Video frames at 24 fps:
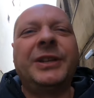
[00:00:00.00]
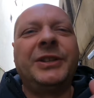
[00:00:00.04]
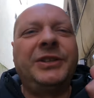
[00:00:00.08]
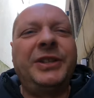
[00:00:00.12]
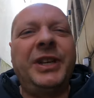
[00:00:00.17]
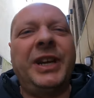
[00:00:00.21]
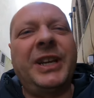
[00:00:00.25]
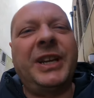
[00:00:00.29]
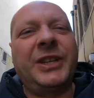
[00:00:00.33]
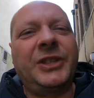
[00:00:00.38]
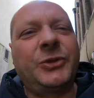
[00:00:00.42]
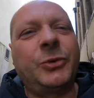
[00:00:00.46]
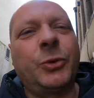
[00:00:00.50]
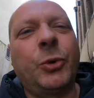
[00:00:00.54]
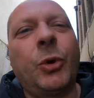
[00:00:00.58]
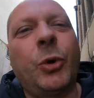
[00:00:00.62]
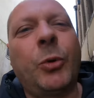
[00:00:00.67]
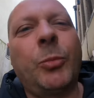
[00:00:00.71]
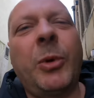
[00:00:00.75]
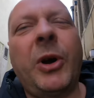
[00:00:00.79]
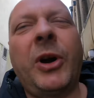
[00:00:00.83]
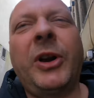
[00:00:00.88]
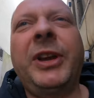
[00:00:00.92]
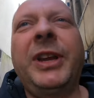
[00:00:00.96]
Cheers to
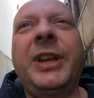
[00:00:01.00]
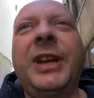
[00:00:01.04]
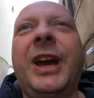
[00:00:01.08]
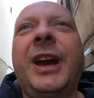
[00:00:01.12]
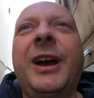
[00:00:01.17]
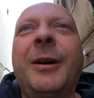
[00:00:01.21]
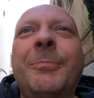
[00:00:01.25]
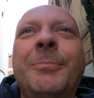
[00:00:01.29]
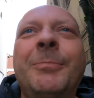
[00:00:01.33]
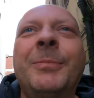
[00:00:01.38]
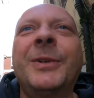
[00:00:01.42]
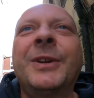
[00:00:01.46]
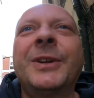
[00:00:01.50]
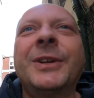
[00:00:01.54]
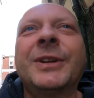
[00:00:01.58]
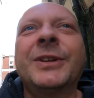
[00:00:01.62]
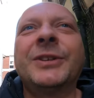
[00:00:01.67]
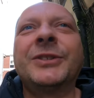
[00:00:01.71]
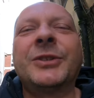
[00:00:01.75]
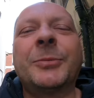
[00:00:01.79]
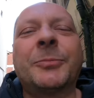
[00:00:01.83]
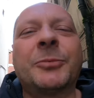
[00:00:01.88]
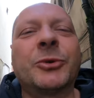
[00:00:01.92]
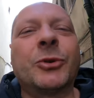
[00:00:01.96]
all my
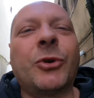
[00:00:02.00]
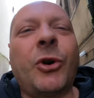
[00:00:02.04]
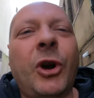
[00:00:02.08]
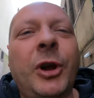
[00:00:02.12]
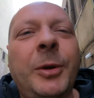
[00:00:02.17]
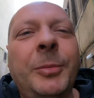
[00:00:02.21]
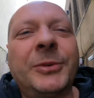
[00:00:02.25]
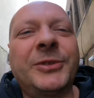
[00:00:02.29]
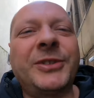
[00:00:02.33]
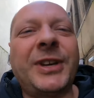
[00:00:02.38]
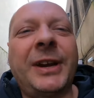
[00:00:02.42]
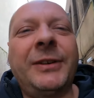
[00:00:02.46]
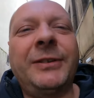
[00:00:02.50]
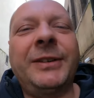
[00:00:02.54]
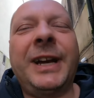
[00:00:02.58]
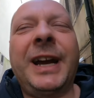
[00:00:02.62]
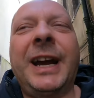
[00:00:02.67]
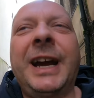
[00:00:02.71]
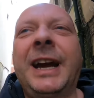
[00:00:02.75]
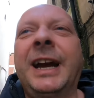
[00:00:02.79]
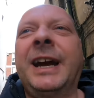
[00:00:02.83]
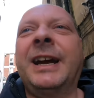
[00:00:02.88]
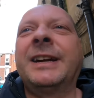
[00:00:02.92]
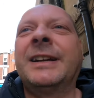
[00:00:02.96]
subscribers out
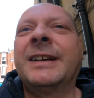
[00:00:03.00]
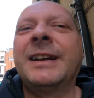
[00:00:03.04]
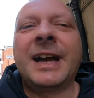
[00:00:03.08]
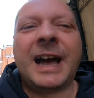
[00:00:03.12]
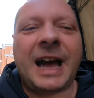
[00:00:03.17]
there.